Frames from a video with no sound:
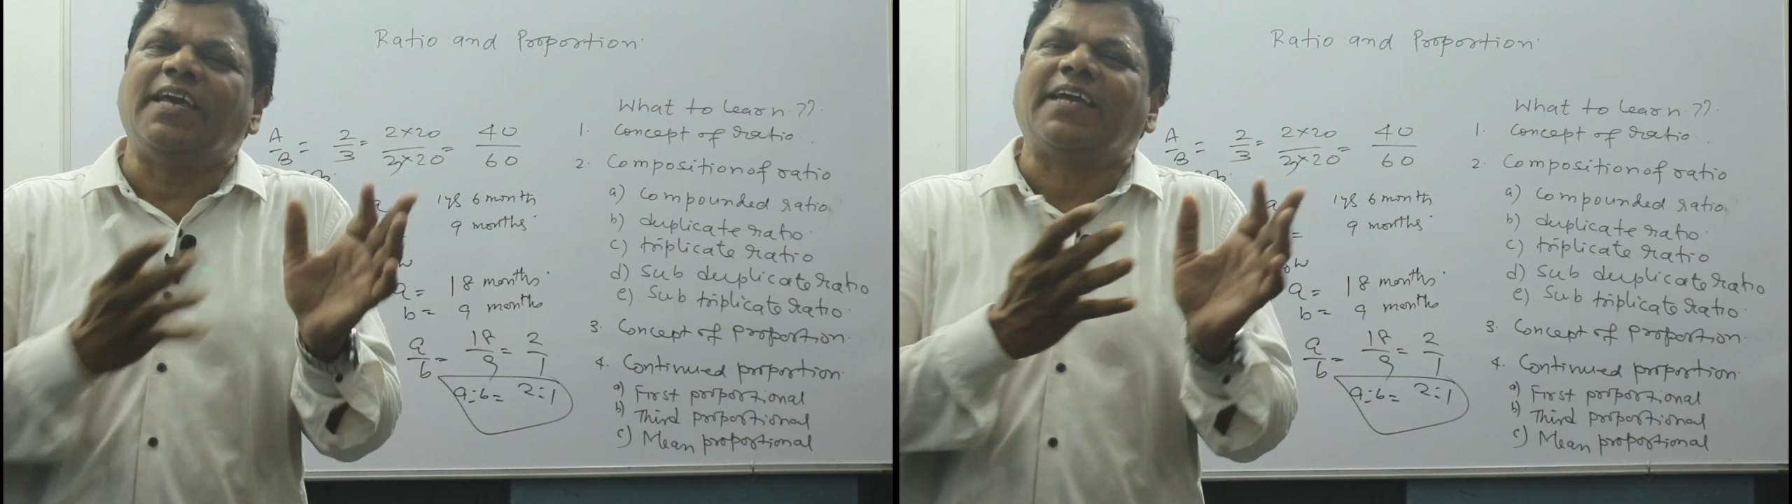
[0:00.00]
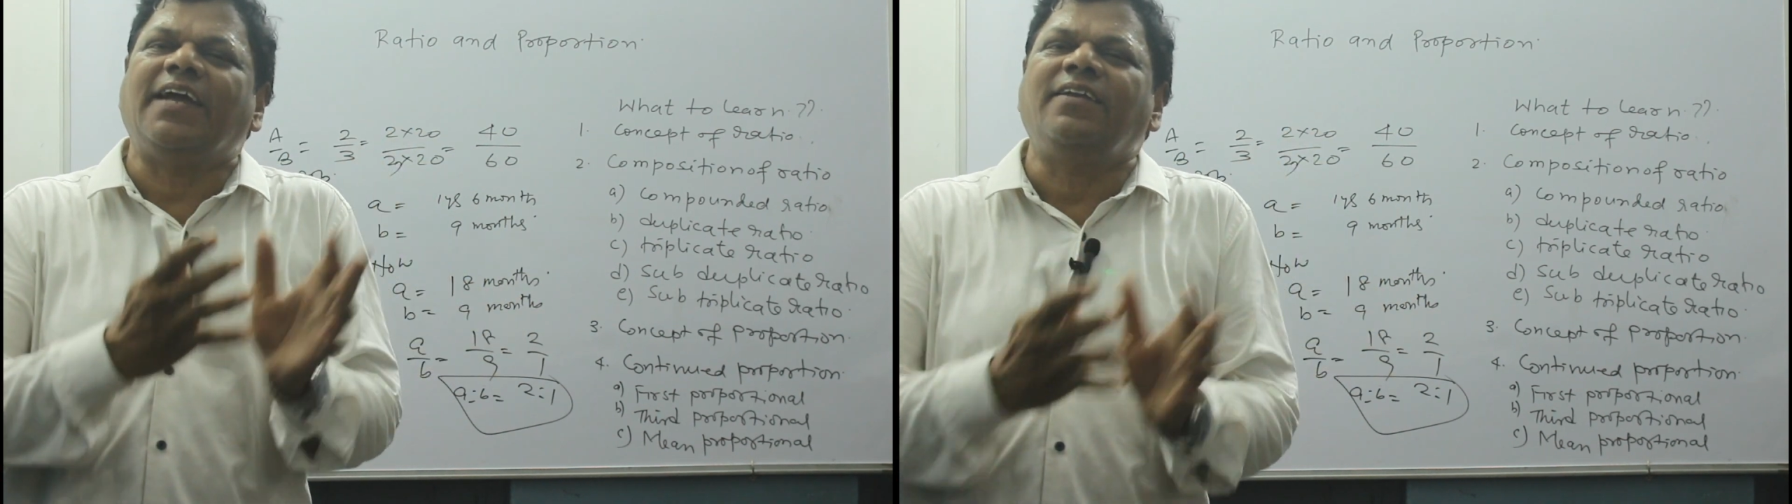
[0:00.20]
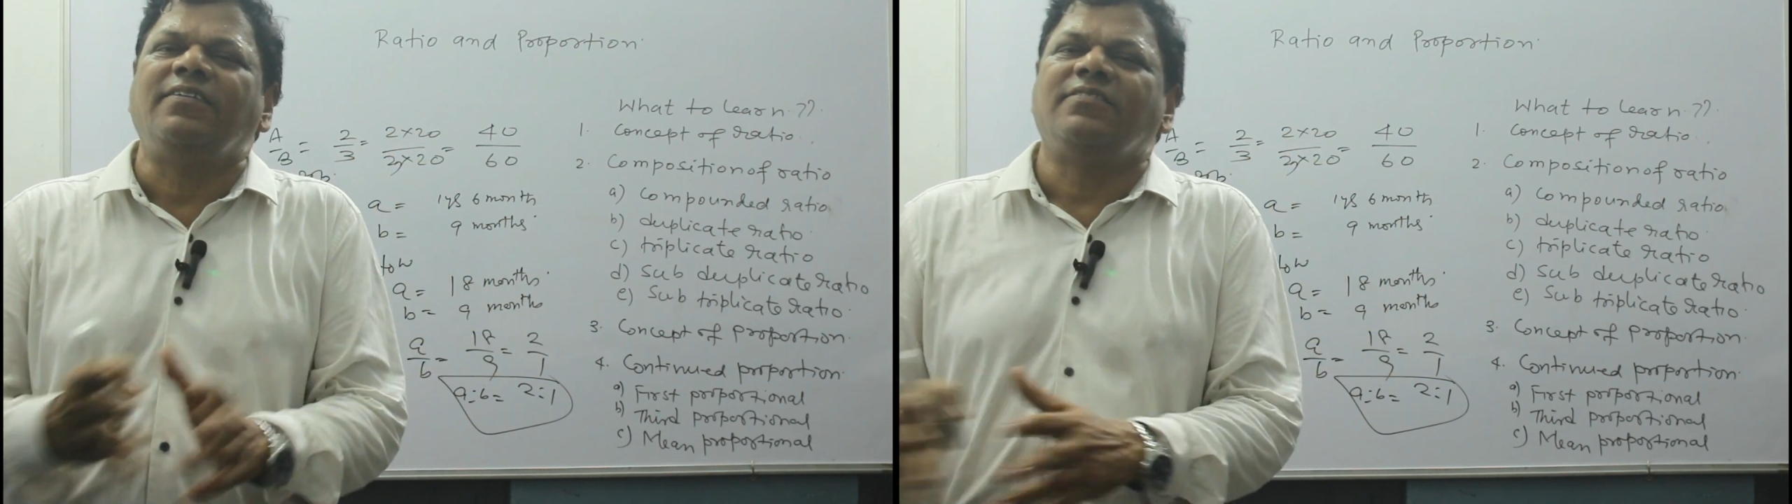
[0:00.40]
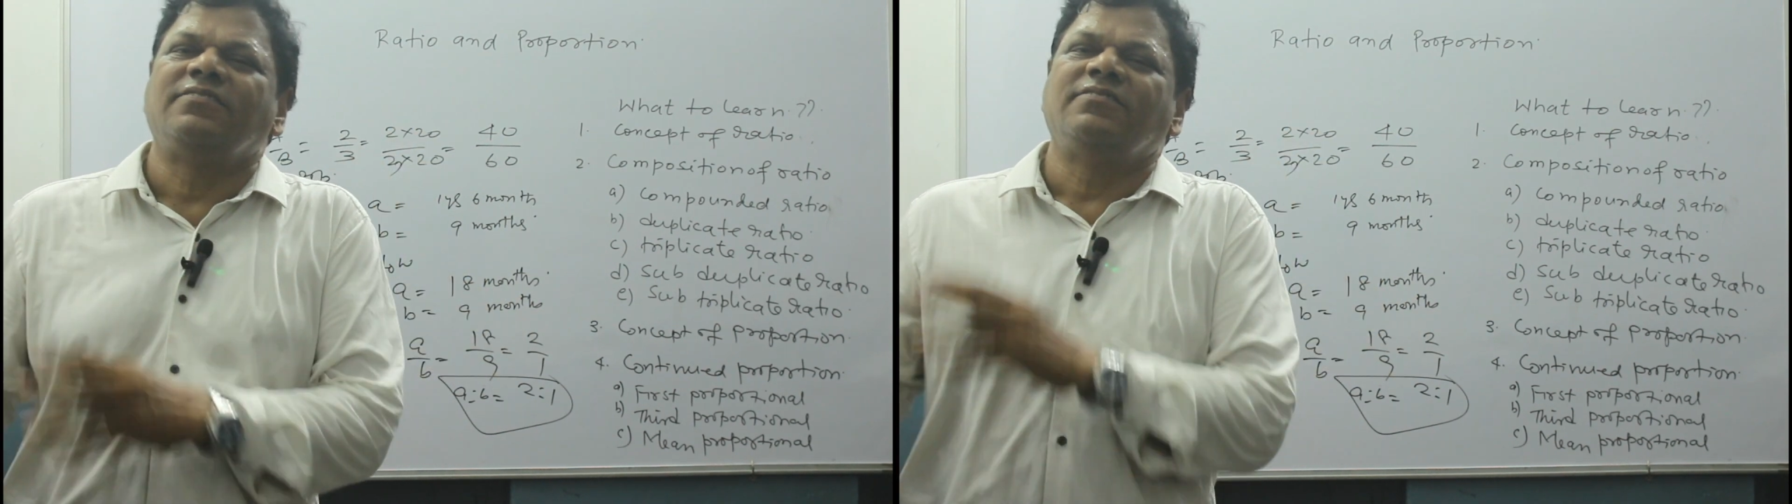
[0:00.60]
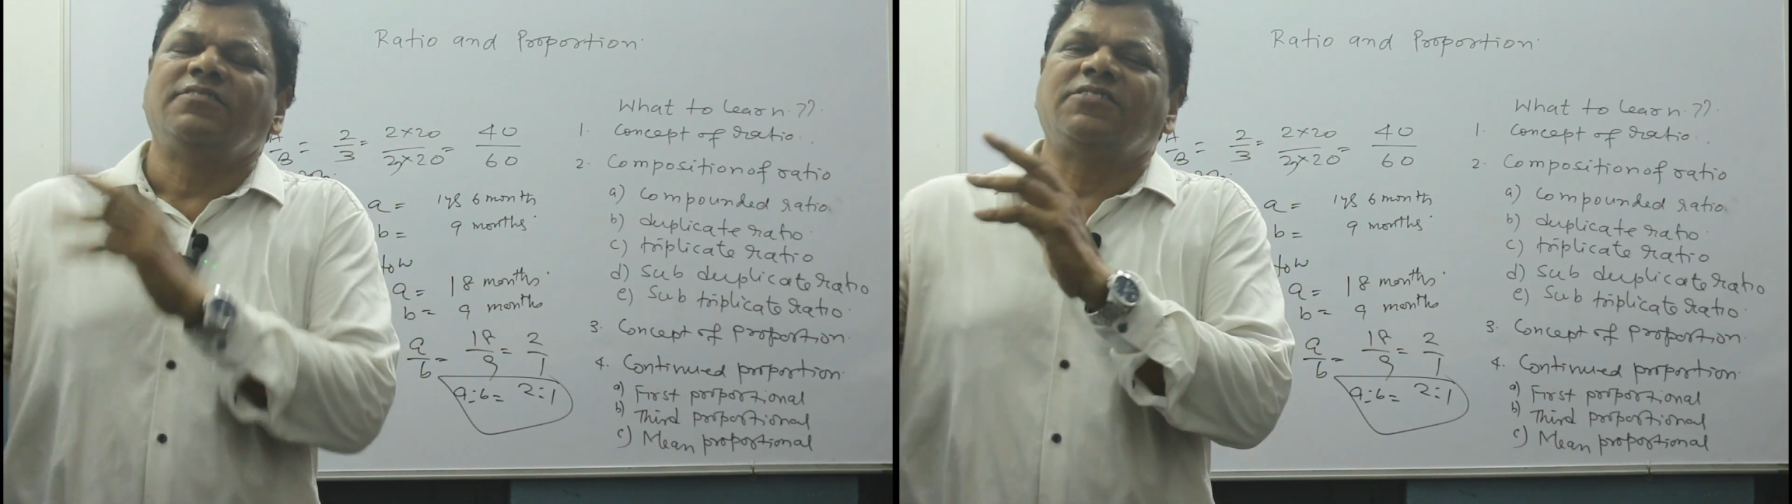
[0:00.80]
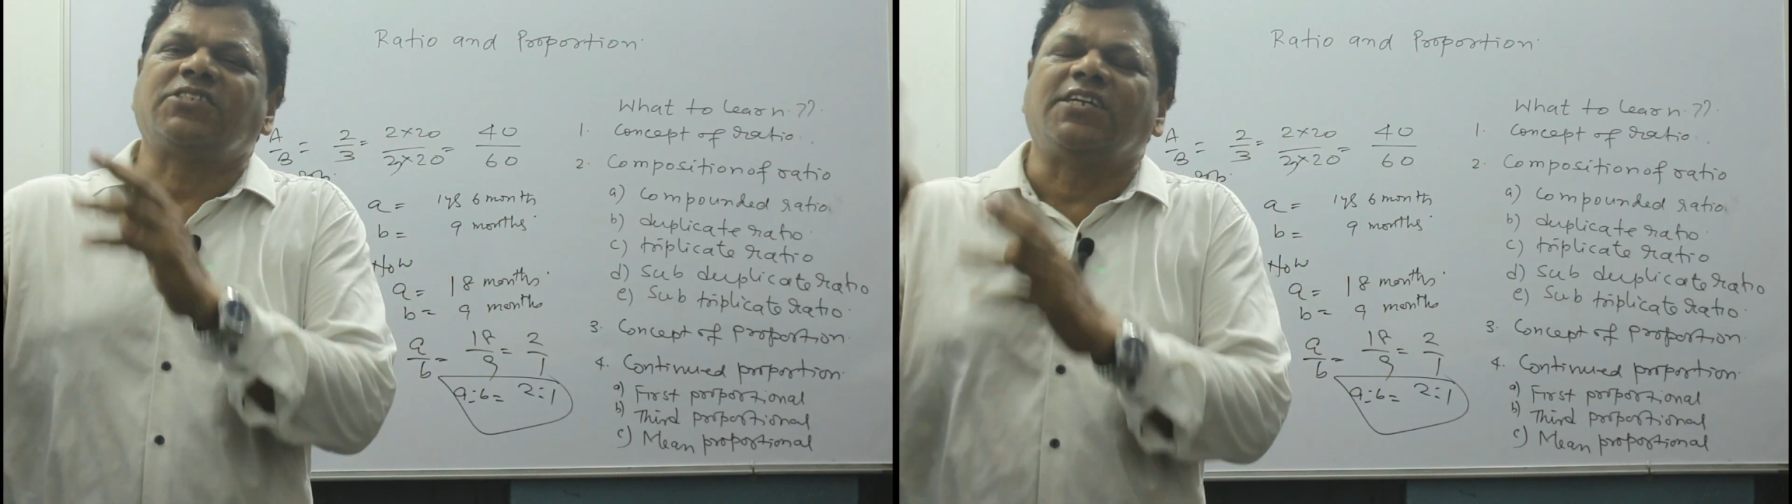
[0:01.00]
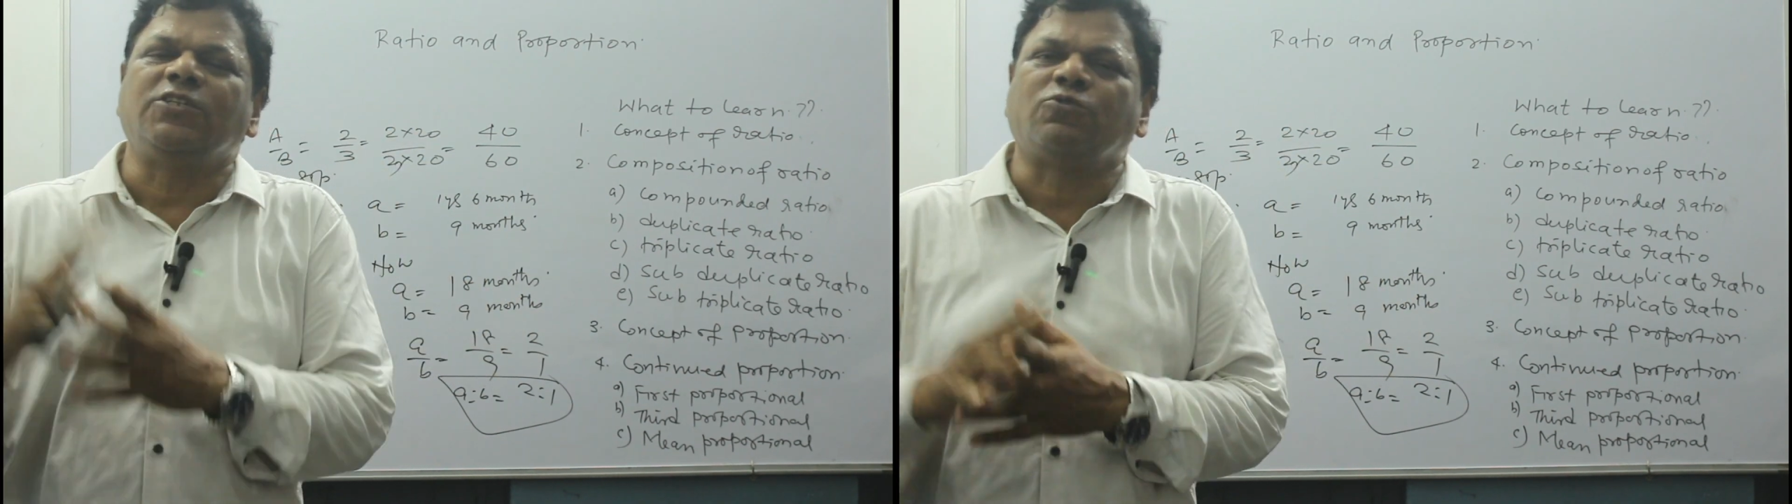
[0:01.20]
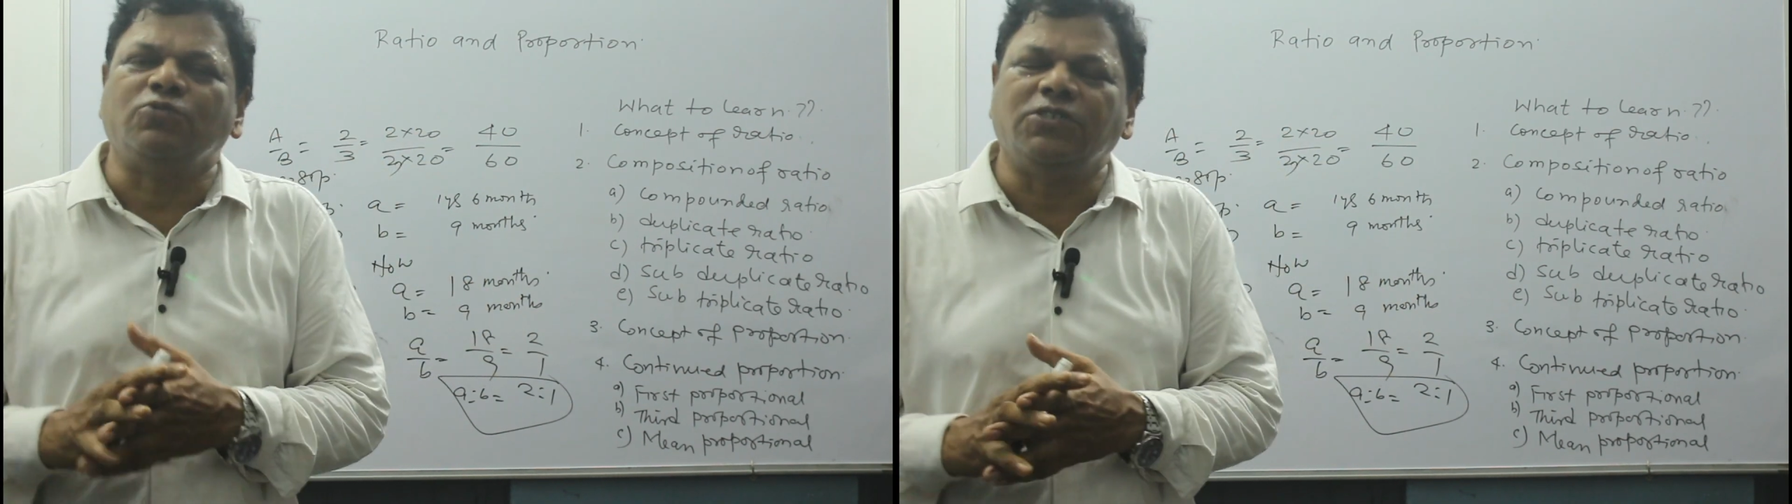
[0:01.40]
they can
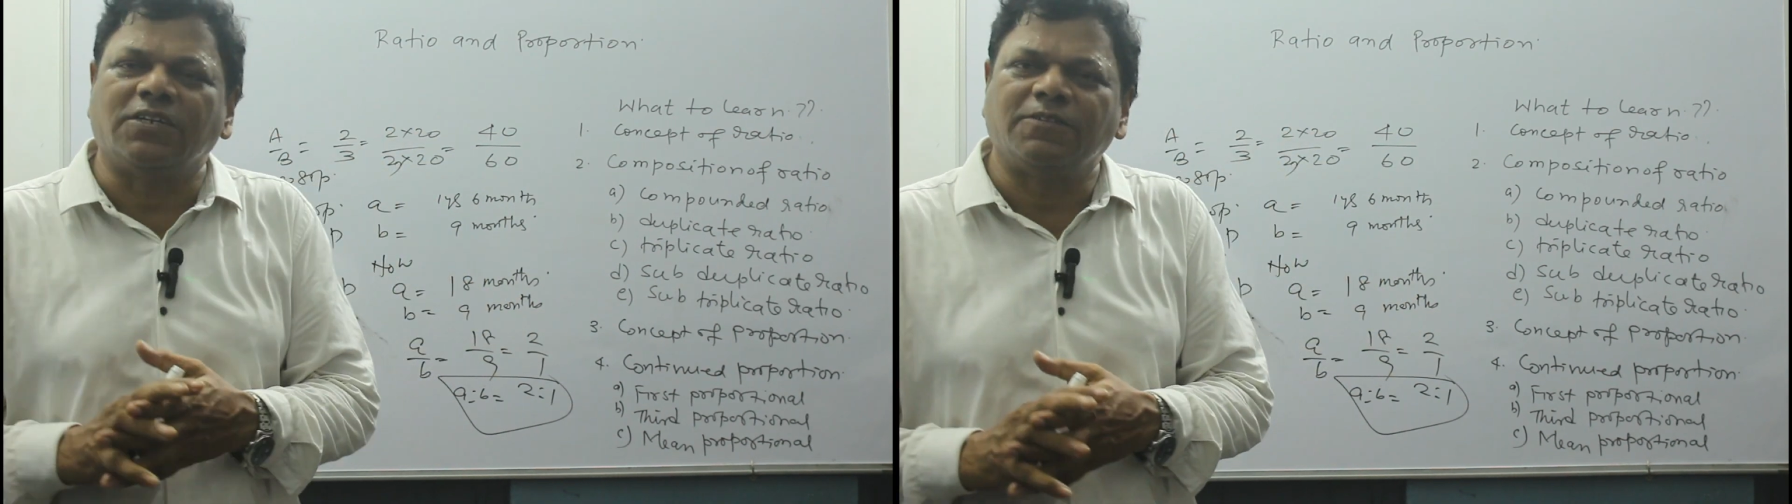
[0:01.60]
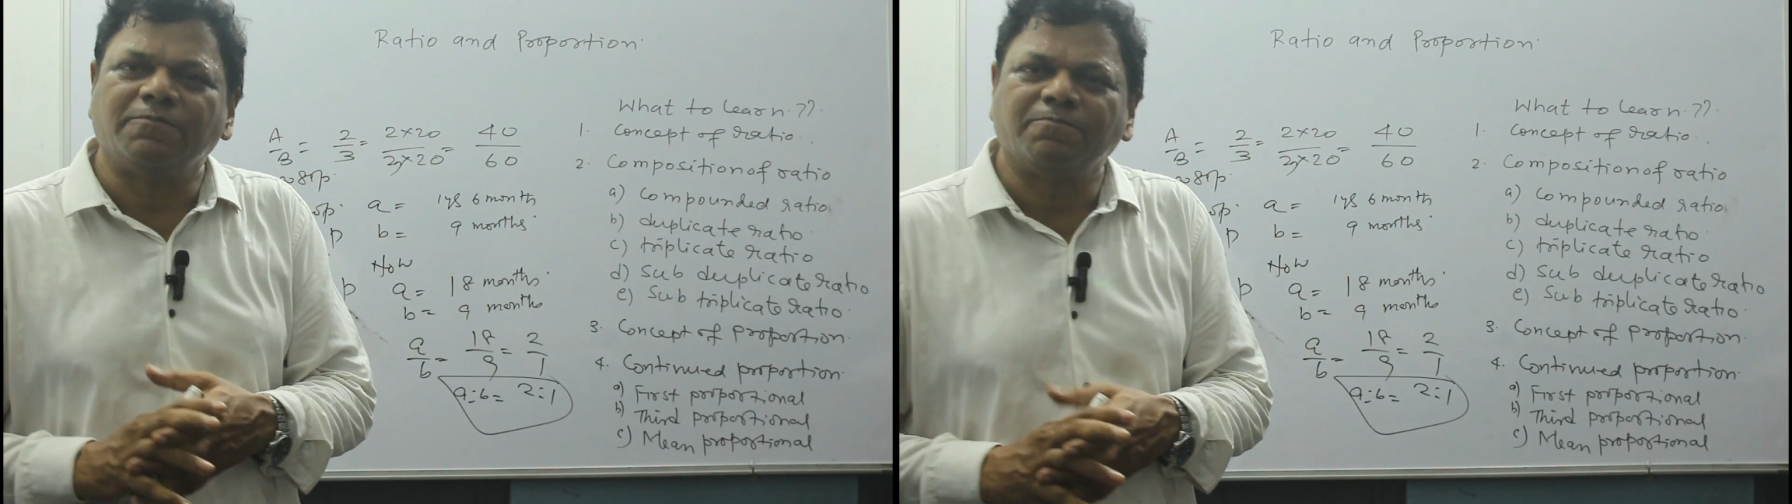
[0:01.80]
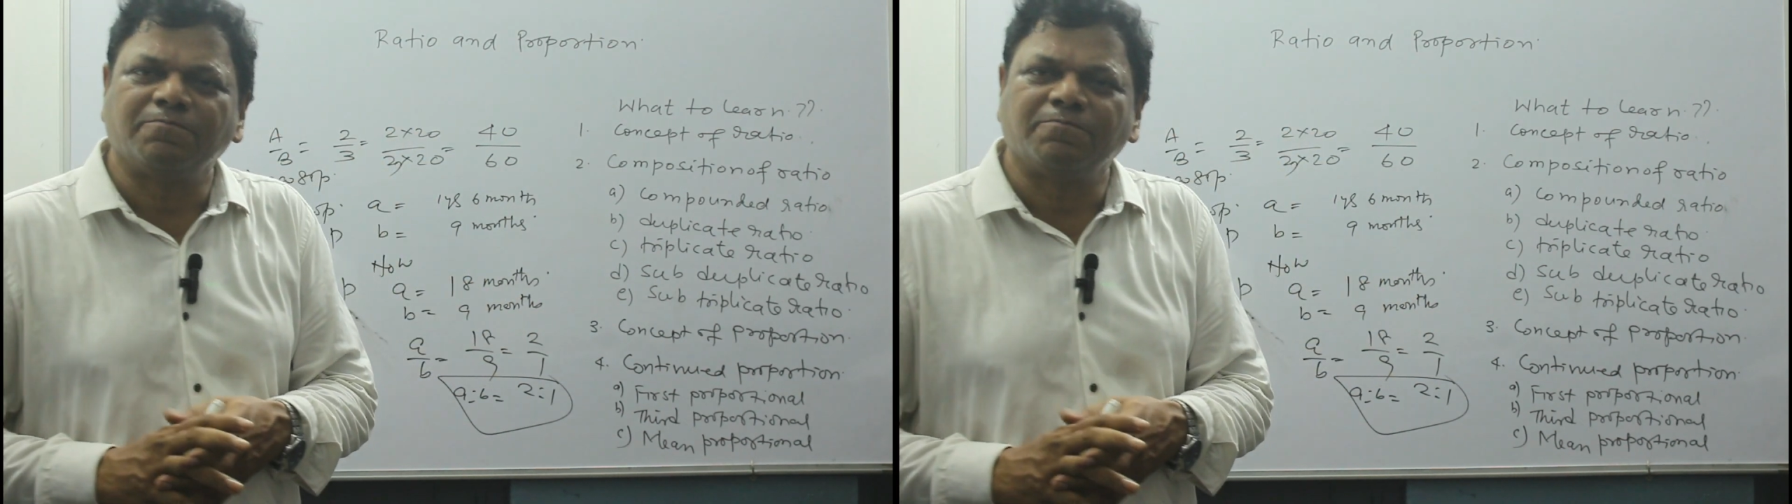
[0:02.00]
study through here.